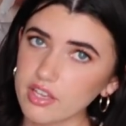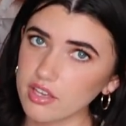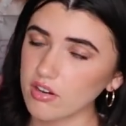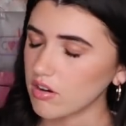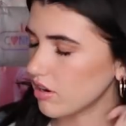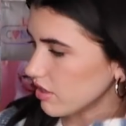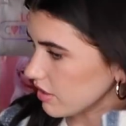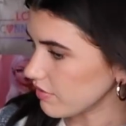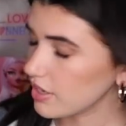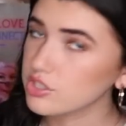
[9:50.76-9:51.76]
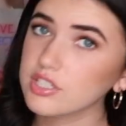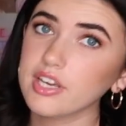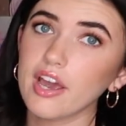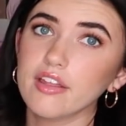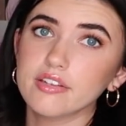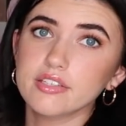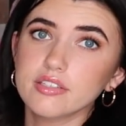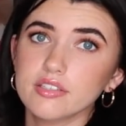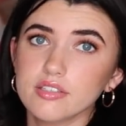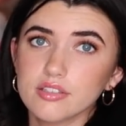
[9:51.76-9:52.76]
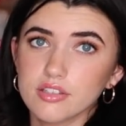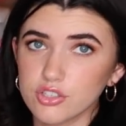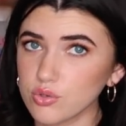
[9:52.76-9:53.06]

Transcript: thinking hard if I should get the